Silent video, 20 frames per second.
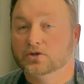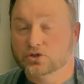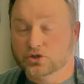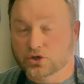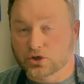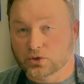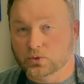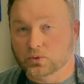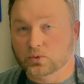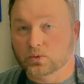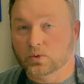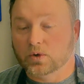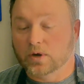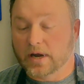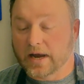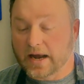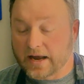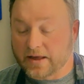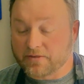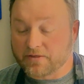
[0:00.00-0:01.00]
2,
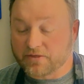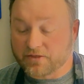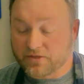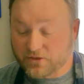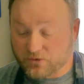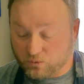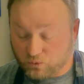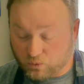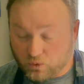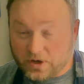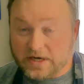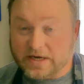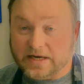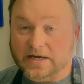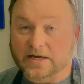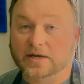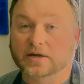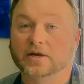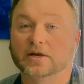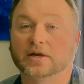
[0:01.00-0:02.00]
and
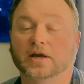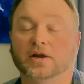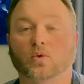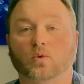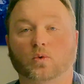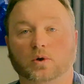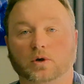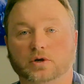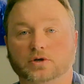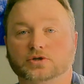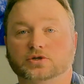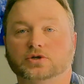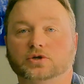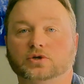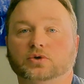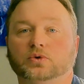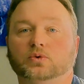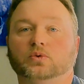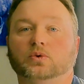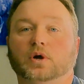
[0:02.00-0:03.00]
3, in order
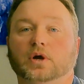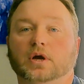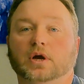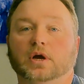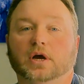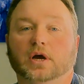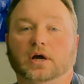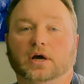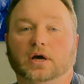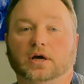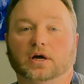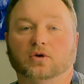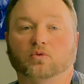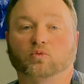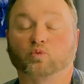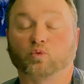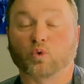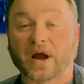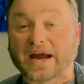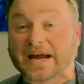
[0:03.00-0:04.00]
to
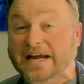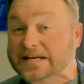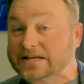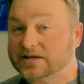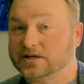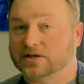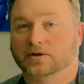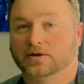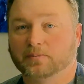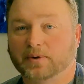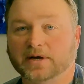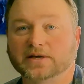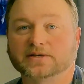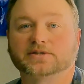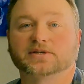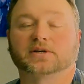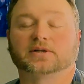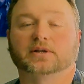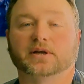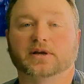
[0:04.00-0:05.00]
rate
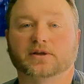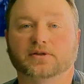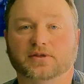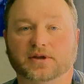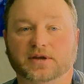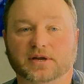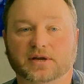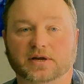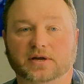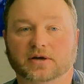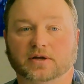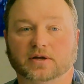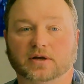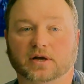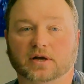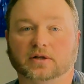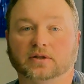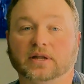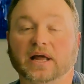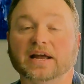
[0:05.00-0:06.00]
basically the
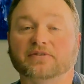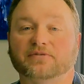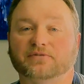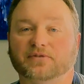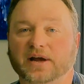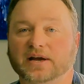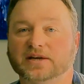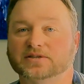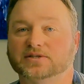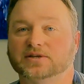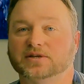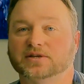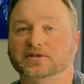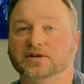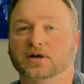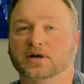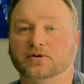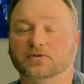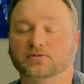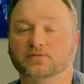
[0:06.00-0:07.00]
Lightfastness
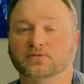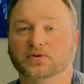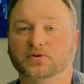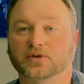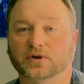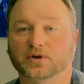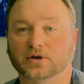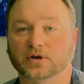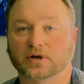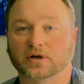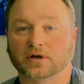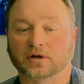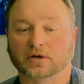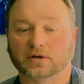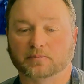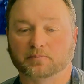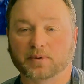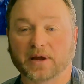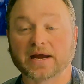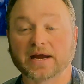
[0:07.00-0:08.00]
of the
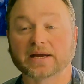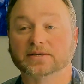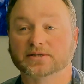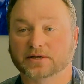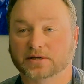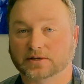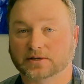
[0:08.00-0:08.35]
paint